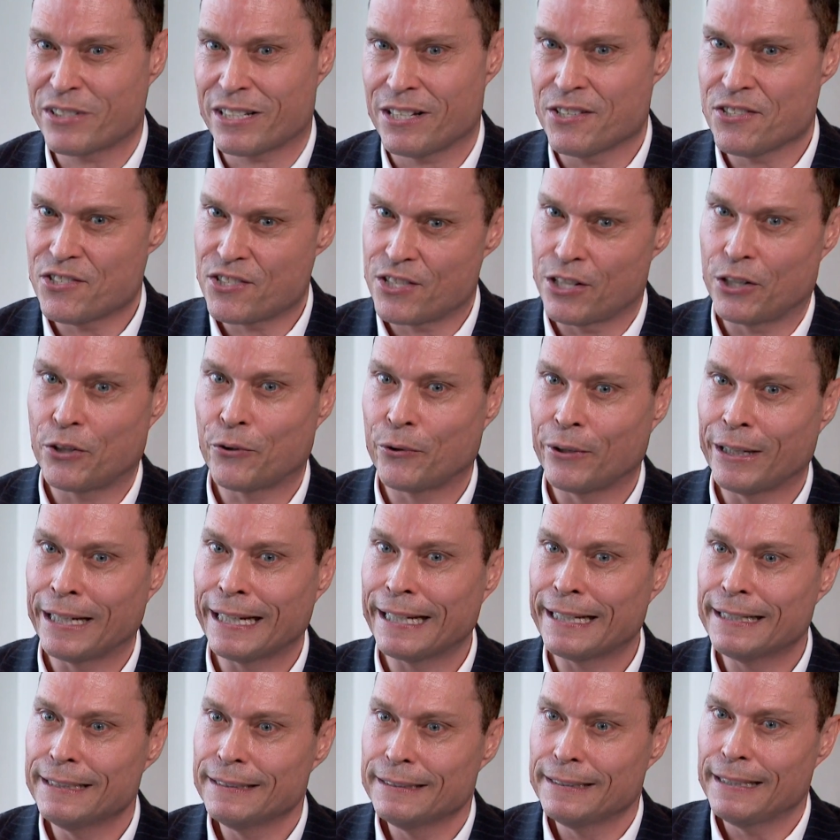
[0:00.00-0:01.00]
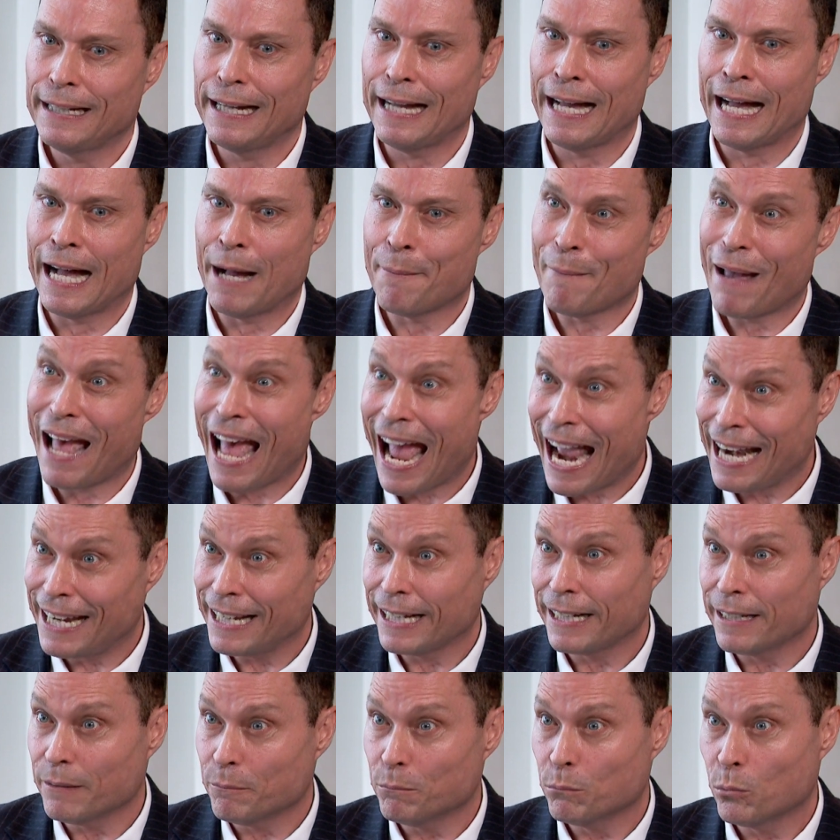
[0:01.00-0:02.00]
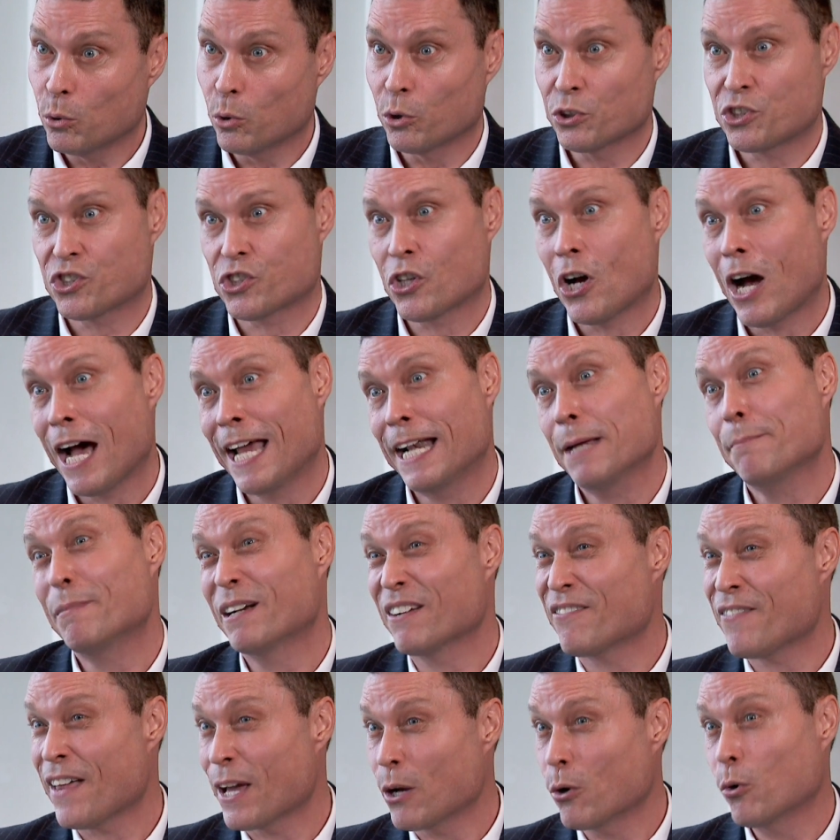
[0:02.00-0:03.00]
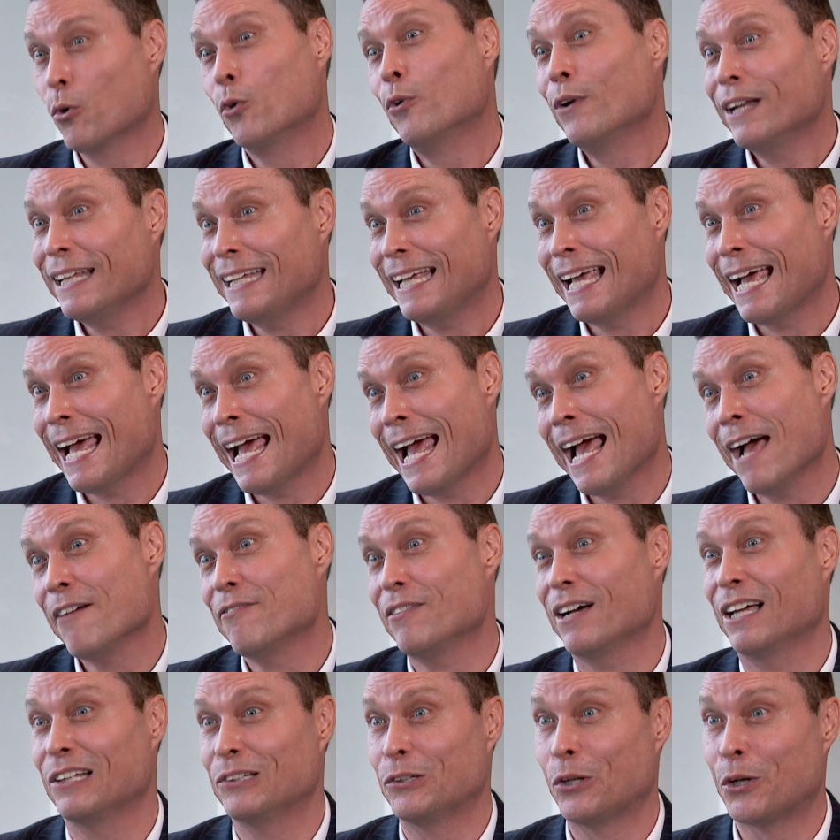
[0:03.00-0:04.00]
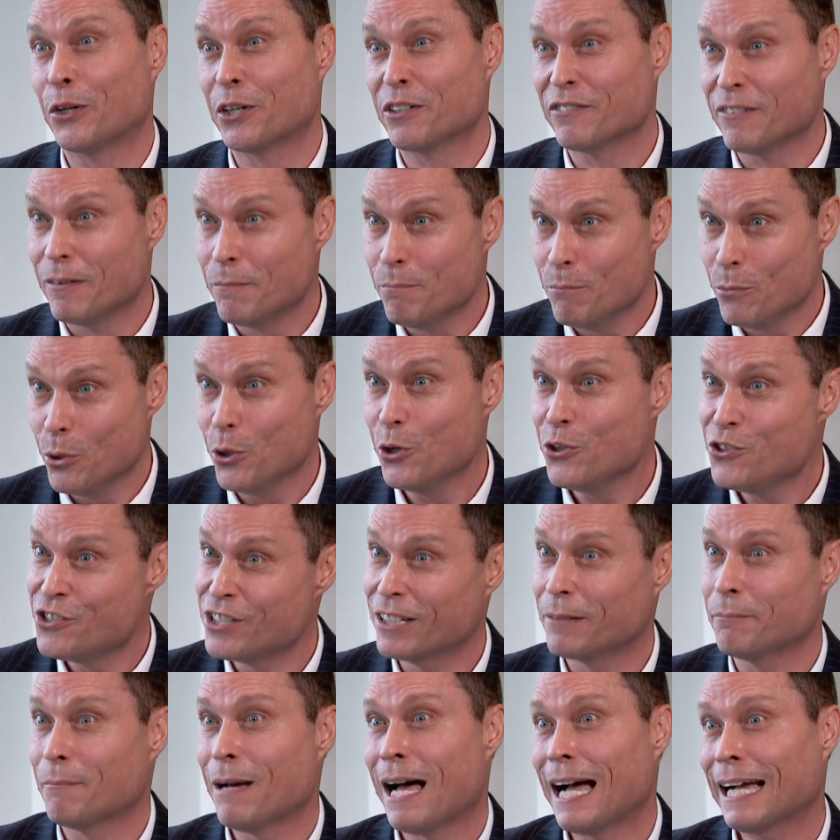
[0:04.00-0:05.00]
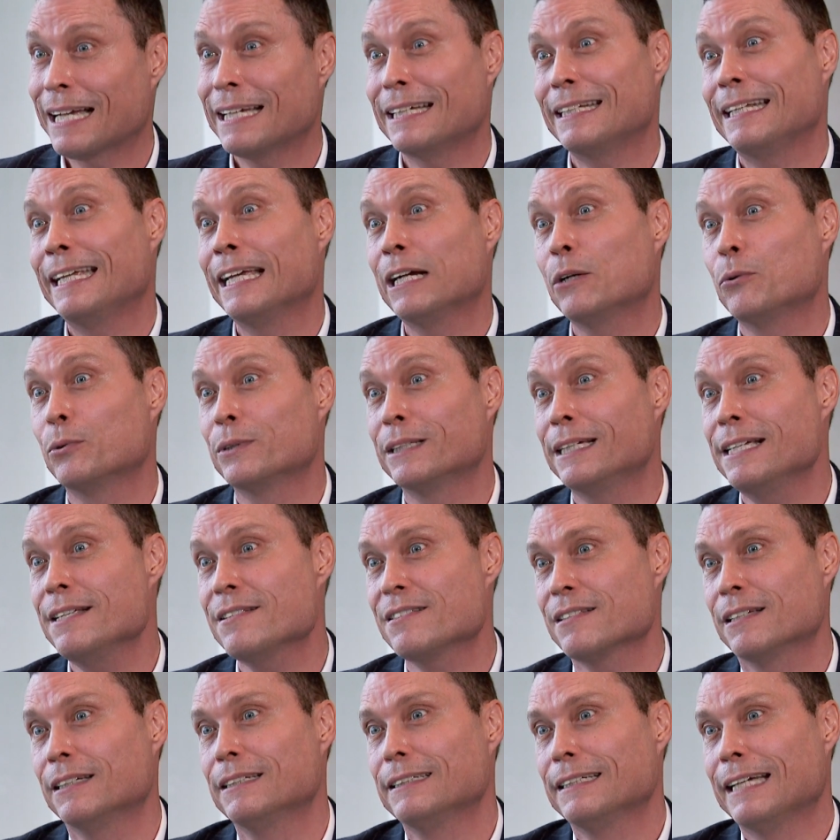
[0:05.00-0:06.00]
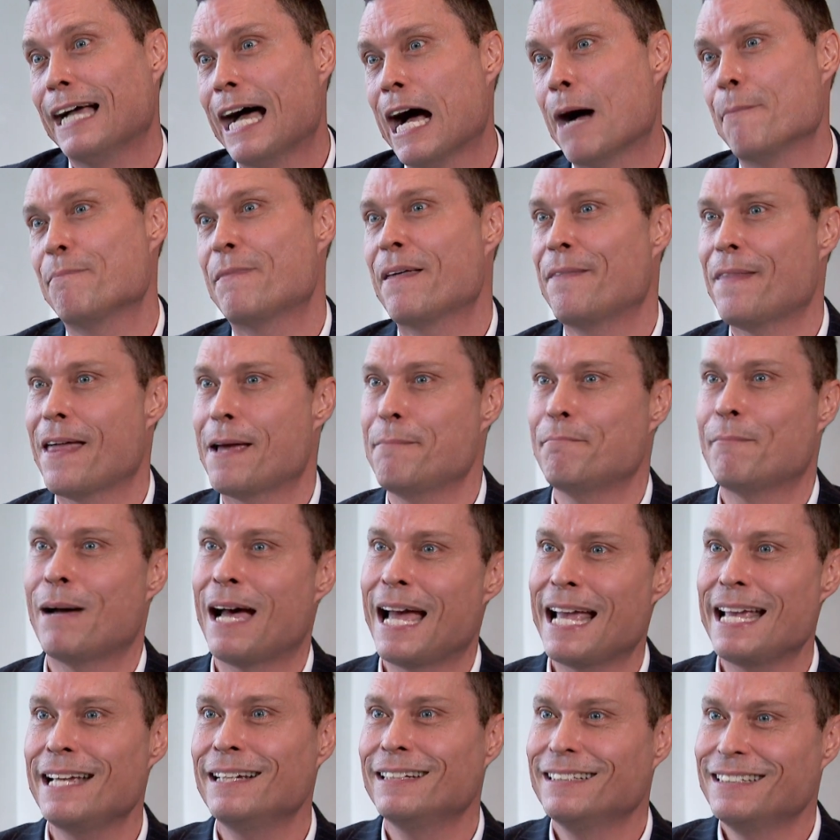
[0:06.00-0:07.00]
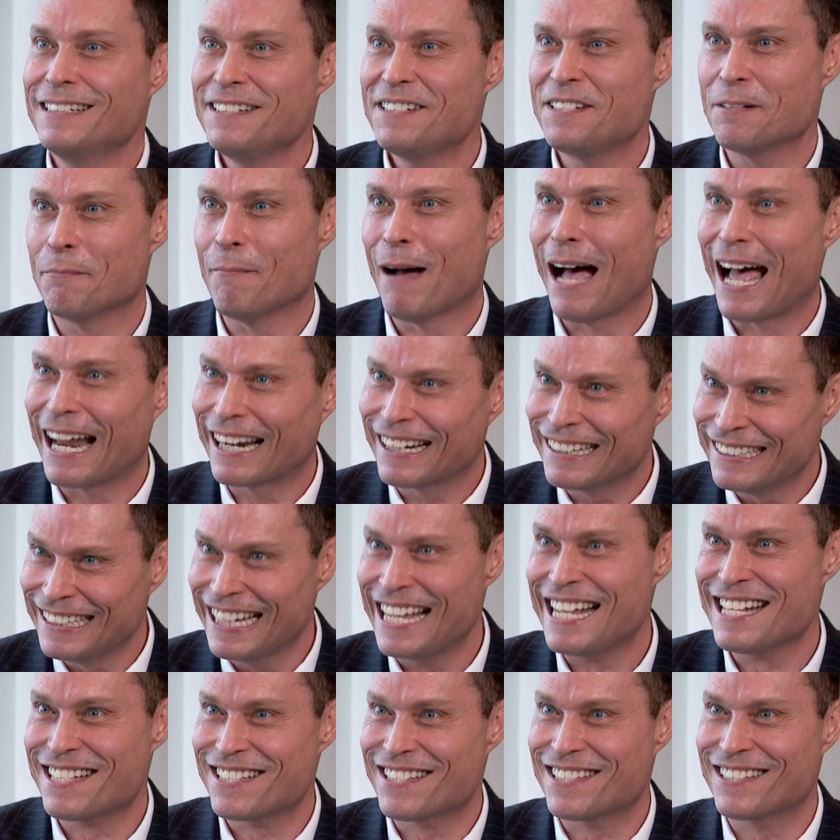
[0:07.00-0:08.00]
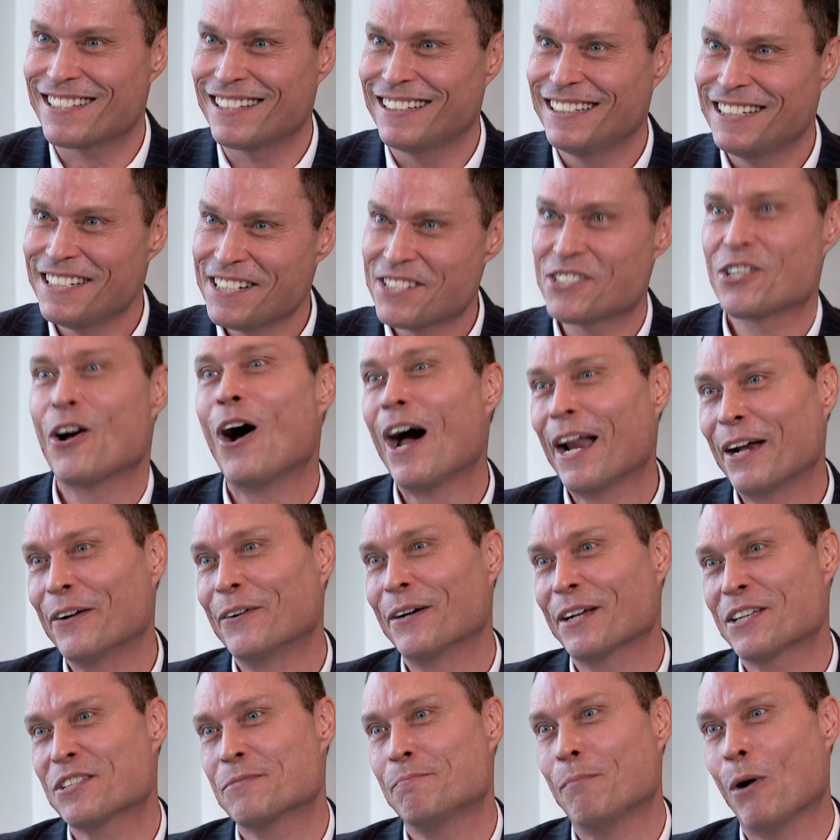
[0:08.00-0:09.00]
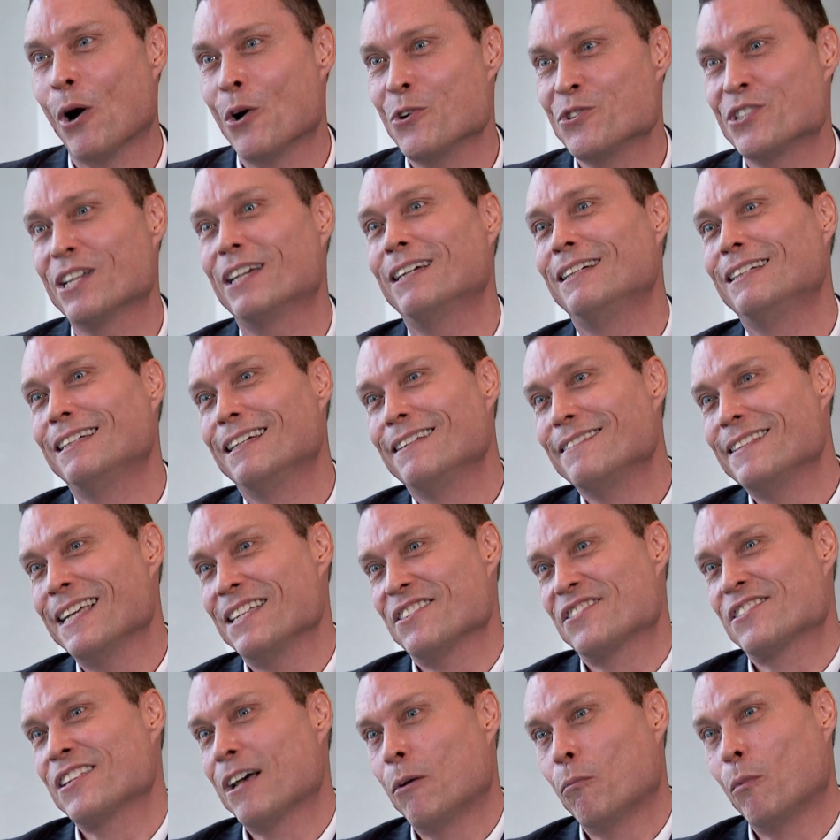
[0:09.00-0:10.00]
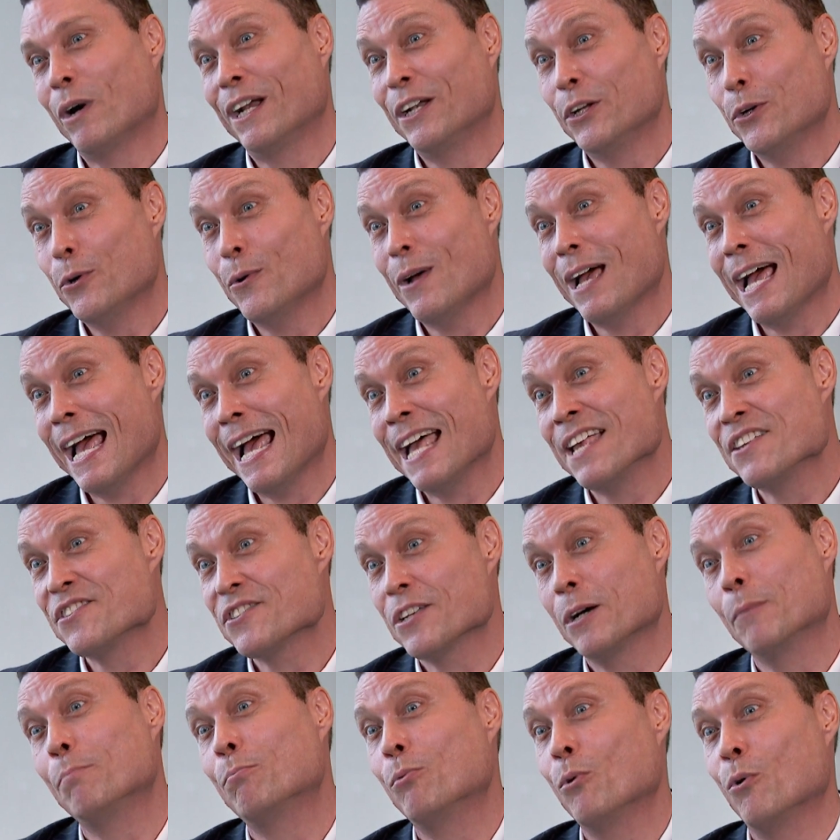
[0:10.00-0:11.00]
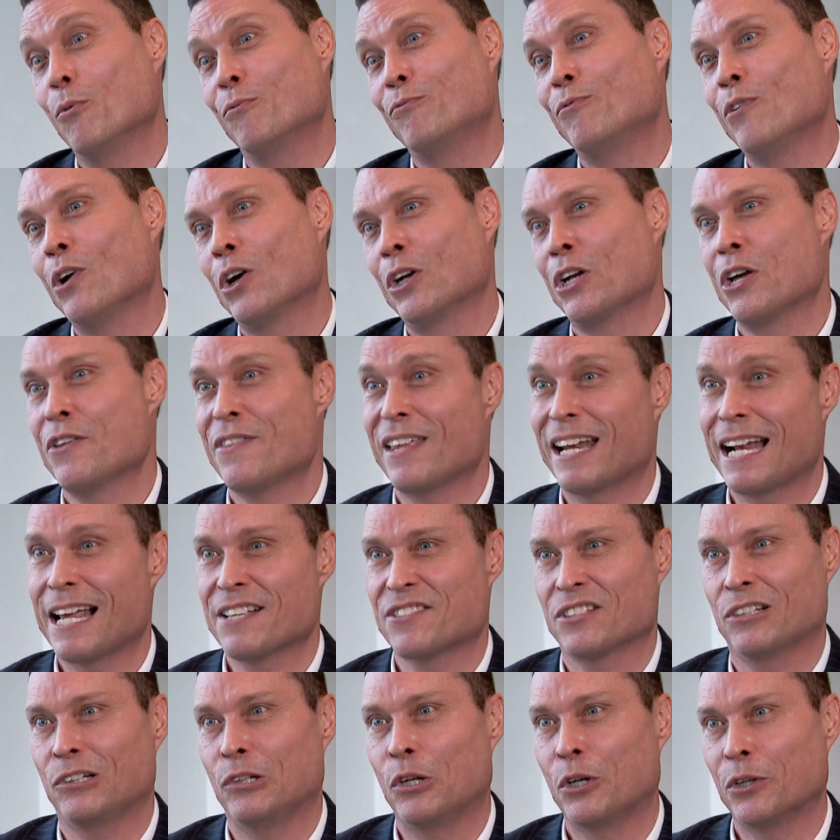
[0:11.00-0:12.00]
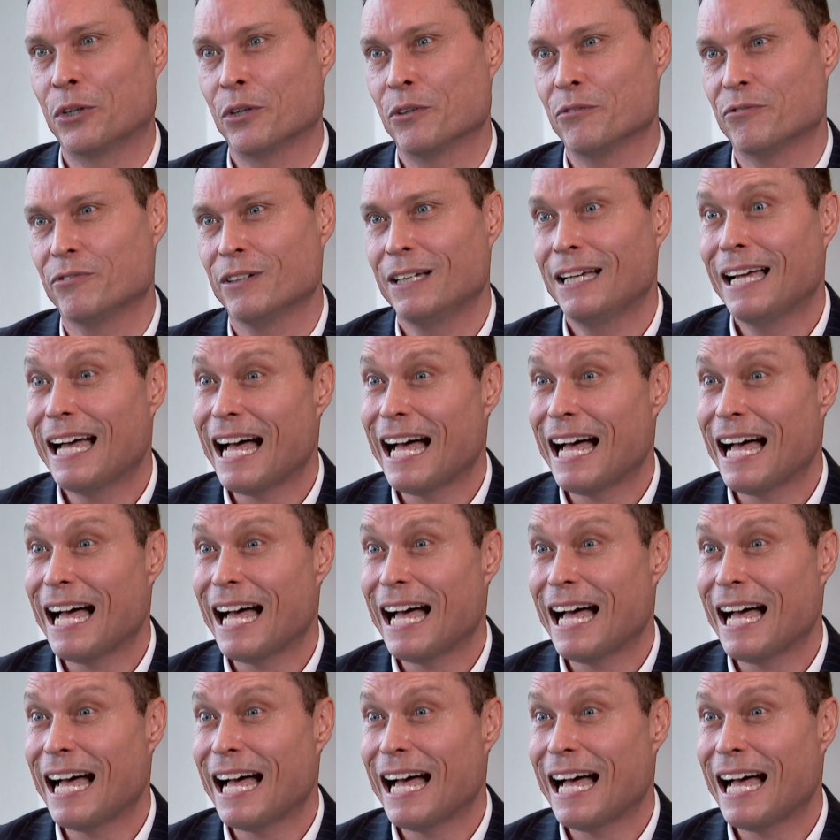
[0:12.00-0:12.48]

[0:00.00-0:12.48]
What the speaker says: considering adding more China, but if they already have a lot of emerging market equities, then they may demand less China exposure than someone who has a portfolio that has a lot of